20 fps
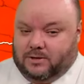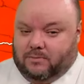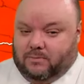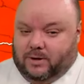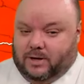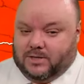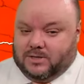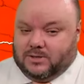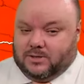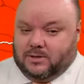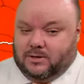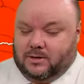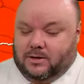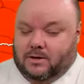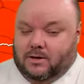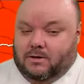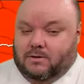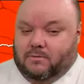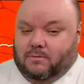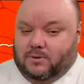risk
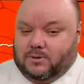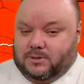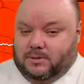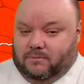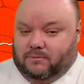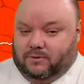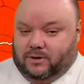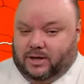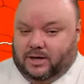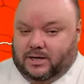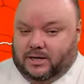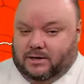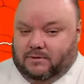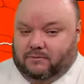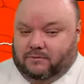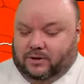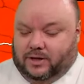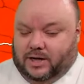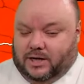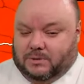for some flooding
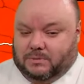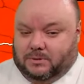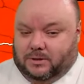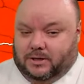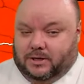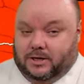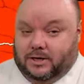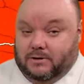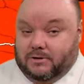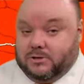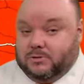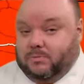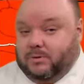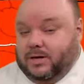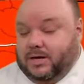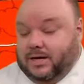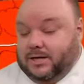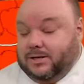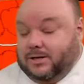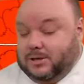and flash flooding here as
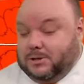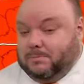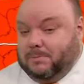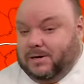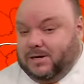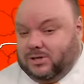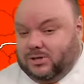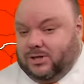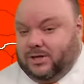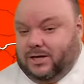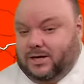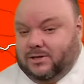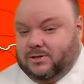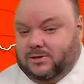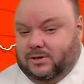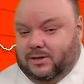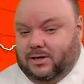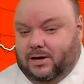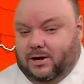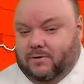we head, especially
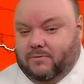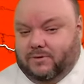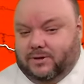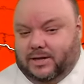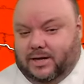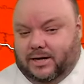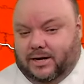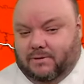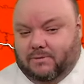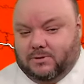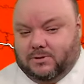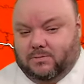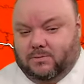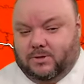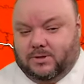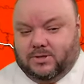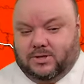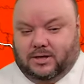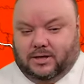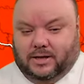into the overnight hours on
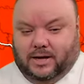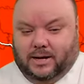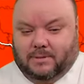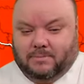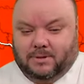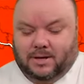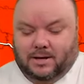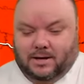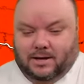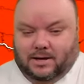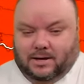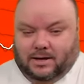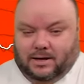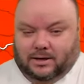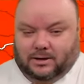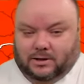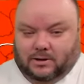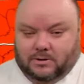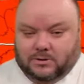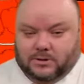Wednesday night
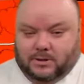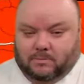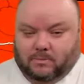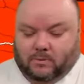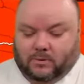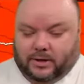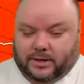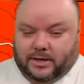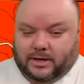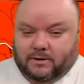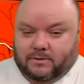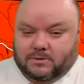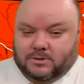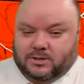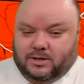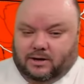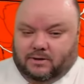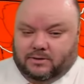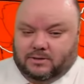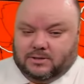and Thursday morning.
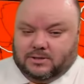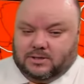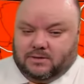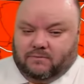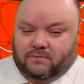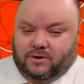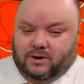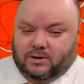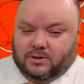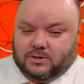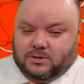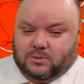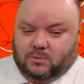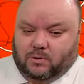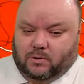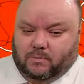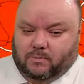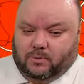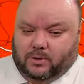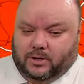Here's how the severe
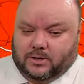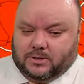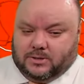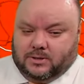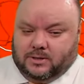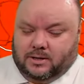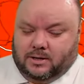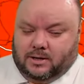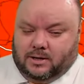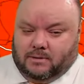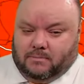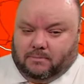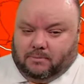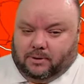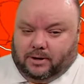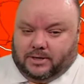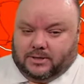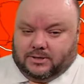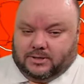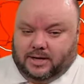storm risk
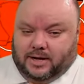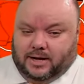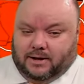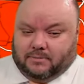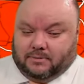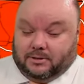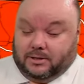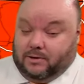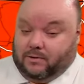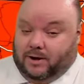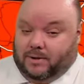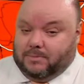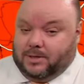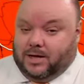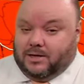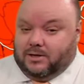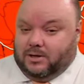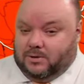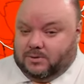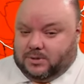breaks down. No, I'm
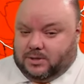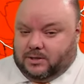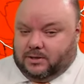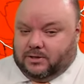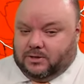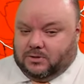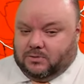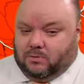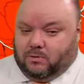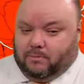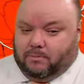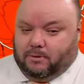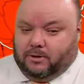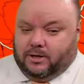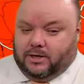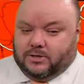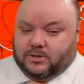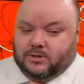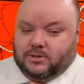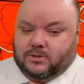not using the Storm
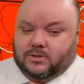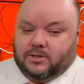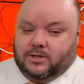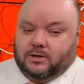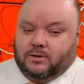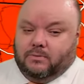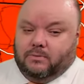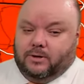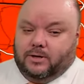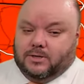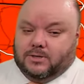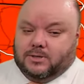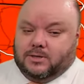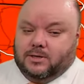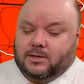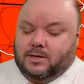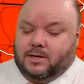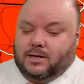Prediction Center risk